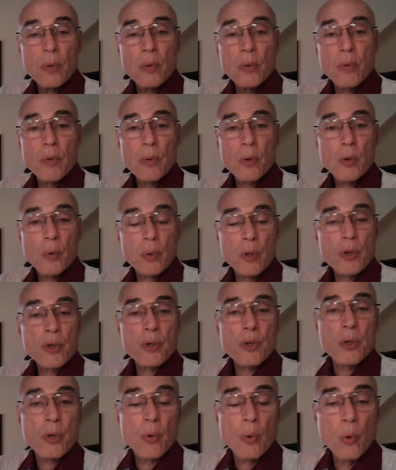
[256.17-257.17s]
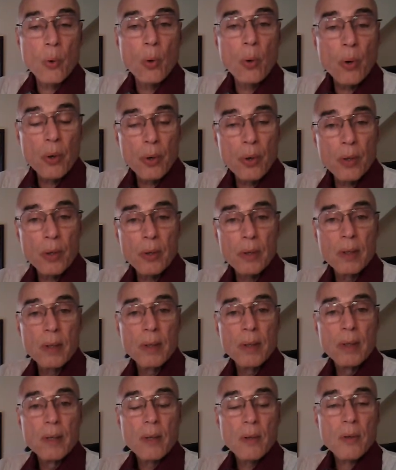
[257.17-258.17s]
the Christian order,
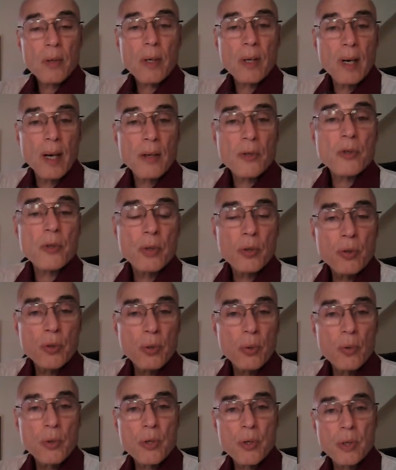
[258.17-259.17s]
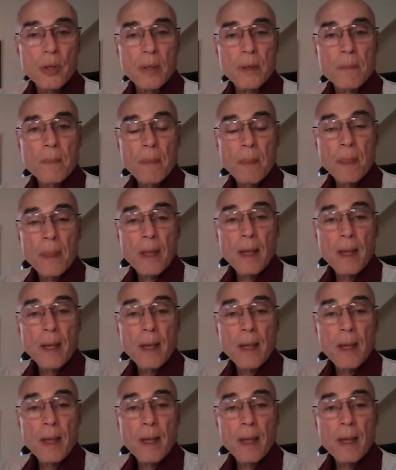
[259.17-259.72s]
the Constitution,